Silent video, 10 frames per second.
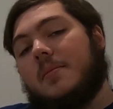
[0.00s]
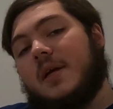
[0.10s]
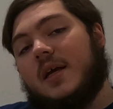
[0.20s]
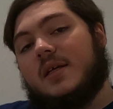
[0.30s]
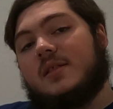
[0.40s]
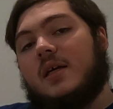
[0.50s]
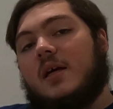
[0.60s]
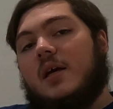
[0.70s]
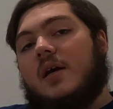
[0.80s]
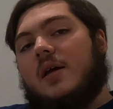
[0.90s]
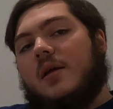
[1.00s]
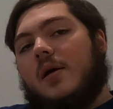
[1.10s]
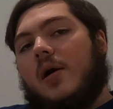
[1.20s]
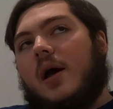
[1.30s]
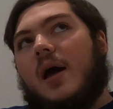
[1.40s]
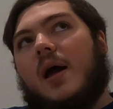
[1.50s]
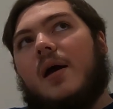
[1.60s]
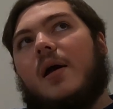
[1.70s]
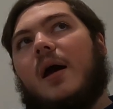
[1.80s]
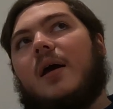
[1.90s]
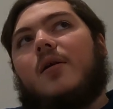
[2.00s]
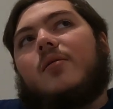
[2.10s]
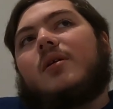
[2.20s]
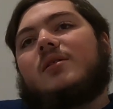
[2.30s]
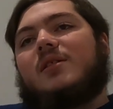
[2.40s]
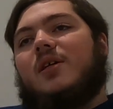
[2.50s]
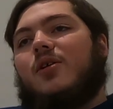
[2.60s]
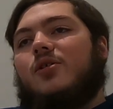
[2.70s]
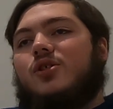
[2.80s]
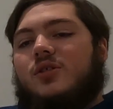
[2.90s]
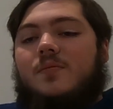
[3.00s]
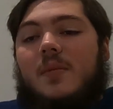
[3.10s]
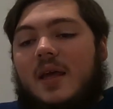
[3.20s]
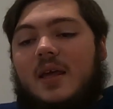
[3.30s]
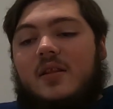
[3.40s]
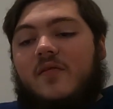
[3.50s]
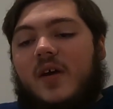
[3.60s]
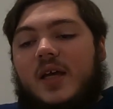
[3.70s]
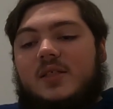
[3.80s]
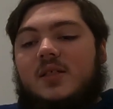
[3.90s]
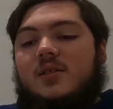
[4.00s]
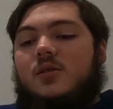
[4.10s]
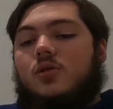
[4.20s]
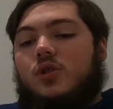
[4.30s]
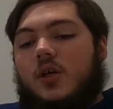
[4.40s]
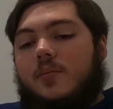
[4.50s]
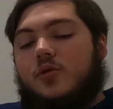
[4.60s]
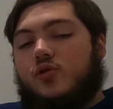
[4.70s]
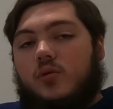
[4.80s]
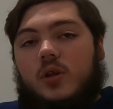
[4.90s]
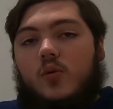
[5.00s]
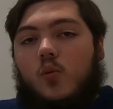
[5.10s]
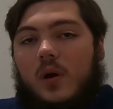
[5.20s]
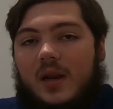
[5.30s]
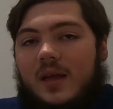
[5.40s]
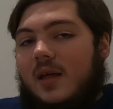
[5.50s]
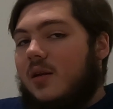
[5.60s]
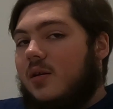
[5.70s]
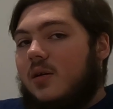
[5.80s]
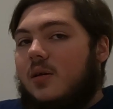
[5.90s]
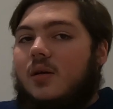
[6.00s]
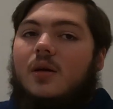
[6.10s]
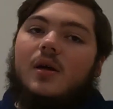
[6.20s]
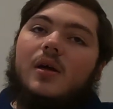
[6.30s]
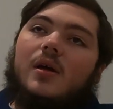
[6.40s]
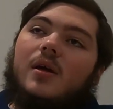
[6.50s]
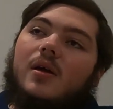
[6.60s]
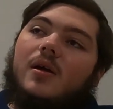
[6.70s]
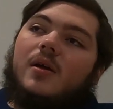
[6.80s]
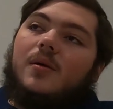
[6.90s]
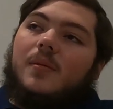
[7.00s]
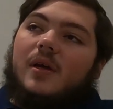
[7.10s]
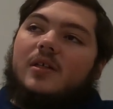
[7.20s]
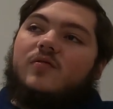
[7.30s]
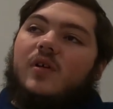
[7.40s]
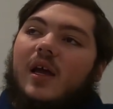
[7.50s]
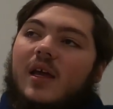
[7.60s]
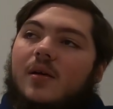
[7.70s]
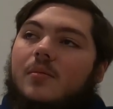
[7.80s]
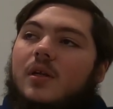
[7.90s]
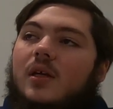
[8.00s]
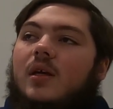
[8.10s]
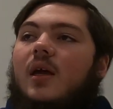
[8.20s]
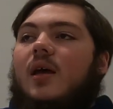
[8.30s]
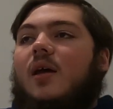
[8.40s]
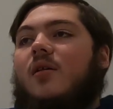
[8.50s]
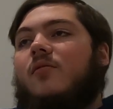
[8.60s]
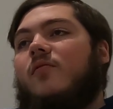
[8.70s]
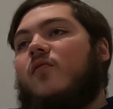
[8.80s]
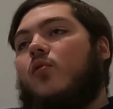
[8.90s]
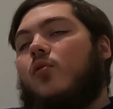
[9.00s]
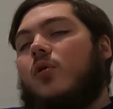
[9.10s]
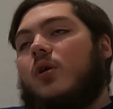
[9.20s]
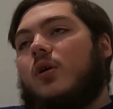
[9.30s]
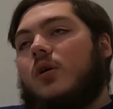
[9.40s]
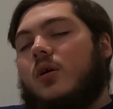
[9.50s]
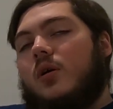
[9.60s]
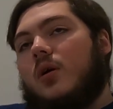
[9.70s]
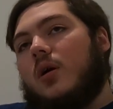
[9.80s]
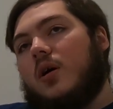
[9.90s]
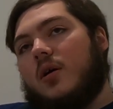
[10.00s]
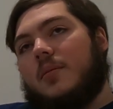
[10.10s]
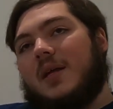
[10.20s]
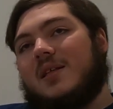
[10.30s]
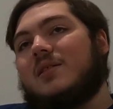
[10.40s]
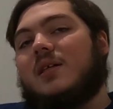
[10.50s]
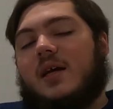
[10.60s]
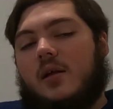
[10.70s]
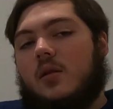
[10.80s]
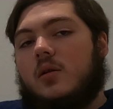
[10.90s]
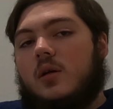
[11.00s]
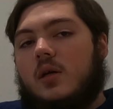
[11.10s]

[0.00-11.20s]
Because I don't consider just making the fastest chip truly winning it. Because for AMD and for Intel,